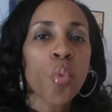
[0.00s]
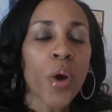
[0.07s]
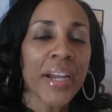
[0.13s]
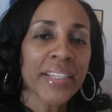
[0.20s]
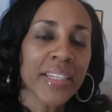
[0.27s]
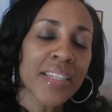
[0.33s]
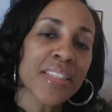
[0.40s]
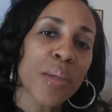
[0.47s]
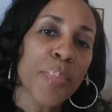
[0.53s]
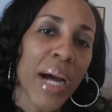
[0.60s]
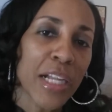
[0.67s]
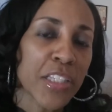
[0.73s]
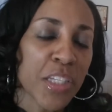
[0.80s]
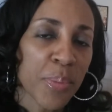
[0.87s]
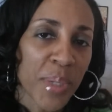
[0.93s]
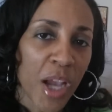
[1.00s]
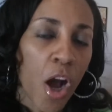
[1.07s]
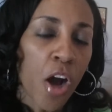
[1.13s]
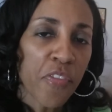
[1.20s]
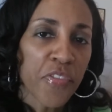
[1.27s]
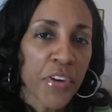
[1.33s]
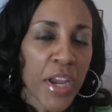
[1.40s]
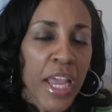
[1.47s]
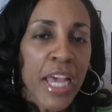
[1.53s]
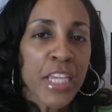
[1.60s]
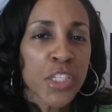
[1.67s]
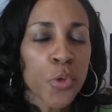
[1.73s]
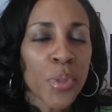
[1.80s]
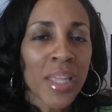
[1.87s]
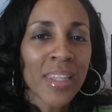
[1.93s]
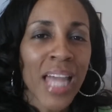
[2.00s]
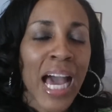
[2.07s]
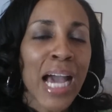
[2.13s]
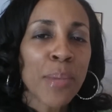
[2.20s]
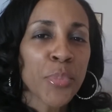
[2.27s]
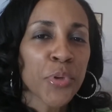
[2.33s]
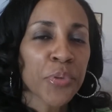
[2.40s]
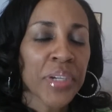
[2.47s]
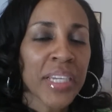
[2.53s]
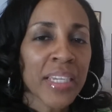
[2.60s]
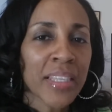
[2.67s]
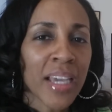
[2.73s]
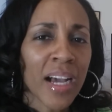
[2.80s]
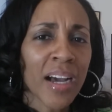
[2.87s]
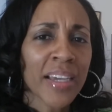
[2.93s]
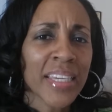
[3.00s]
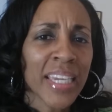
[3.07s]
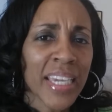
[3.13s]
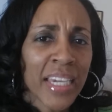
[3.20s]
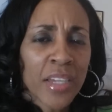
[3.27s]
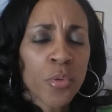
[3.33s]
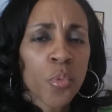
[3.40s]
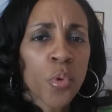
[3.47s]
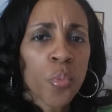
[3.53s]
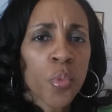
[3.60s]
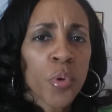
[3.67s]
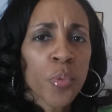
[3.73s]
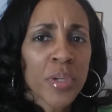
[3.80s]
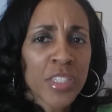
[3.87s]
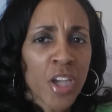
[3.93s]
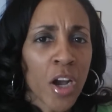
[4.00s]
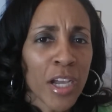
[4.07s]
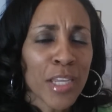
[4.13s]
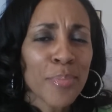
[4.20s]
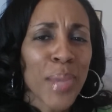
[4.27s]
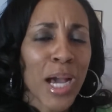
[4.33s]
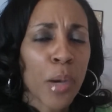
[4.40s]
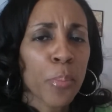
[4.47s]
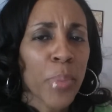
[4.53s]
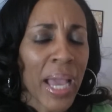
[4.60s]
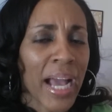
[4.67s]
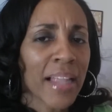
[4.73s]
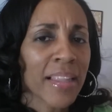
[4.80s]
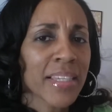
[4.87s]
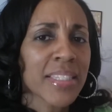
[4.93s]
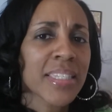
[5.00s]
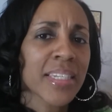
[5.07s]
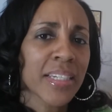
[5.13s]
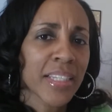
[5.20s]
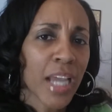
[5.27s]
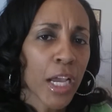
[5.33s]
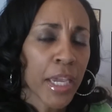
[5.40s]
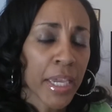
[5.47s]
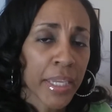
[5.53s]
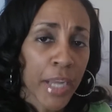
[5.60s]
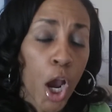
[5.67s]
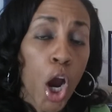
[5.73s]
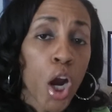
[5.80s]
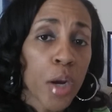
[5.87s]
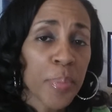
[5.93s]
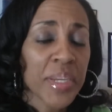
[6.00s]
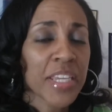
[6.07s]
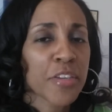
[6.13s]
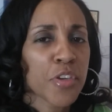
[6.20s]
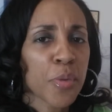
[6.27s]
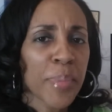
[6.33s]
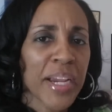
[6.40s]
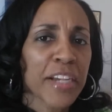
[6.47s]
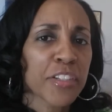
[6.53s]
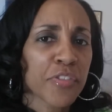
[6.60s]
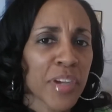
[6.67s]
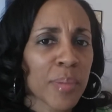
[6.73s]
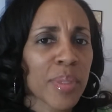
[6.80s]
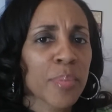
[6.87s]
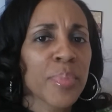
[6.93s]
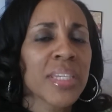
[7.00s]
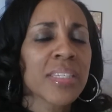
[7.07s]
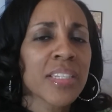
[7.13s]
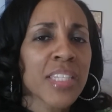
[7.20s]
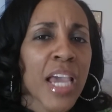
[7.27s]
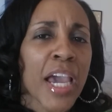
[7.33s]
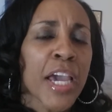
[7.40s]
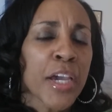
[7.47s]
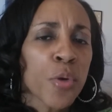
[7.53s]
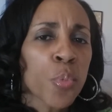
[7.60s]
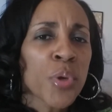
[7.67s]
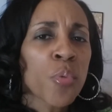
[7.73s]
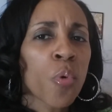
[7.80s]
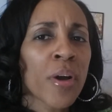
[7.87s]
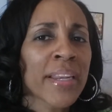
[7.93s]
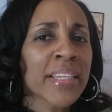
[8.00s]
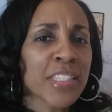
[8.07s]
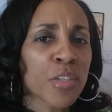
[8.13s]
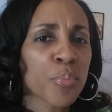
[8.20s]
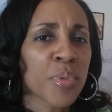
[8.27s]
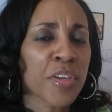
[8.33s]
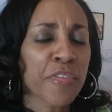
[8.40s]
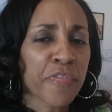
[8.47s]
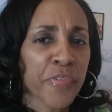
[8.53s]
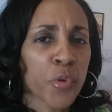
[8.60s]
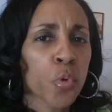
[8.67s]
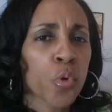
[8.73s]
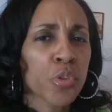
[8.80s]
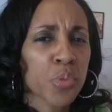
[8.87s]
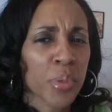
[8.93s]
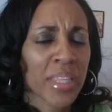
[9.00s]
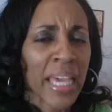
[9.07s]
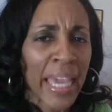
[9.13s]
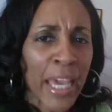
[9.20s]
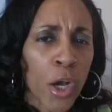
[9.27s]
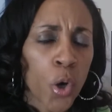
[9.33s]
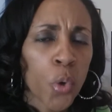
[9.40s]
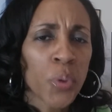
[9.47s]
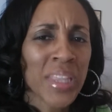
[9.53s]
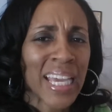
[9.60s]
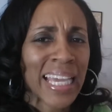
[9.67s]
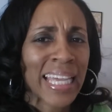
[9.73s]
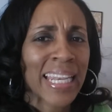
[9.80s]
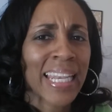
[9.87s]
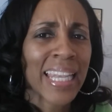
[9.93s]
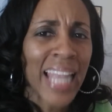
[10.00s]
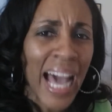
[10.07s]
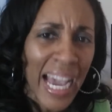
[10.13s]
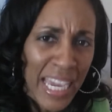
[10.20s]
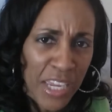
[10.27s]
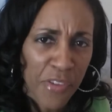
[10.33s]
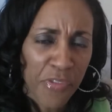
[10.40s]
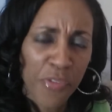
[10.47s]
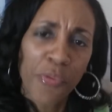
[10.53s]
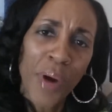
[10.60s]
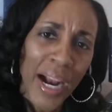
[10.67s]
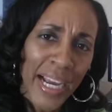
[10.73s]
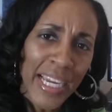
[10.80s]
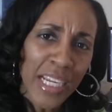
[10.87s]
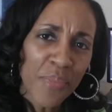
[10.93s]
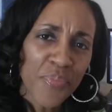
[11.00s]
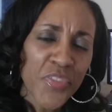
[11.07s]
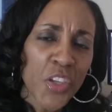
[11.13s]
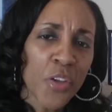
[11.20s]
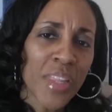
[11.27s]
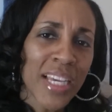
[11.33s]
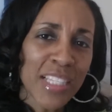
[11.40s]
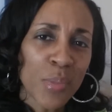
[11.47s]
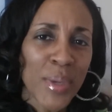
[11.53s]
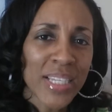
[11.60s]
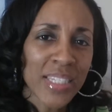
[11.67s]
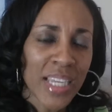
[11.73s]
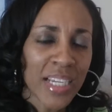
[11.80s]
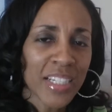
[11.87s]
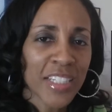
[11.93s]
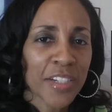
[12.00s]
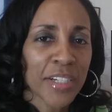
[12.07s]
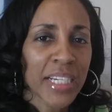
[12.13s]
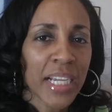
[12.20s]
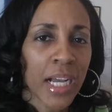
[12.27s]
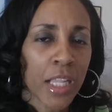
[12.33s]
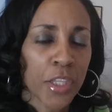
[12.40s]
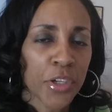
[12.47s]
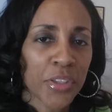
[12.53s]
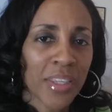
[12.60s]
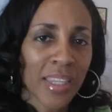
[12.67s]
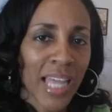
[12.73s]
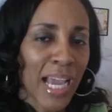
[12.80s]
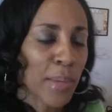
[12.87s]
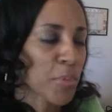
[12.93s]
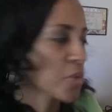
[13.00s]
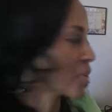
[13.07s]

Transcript: what is about to be offered. So the lime green, again, when we're talking about balance and harmony in your marriage, family, and business, we want it to be filled with health and life, right? So that's my secondary color, the lime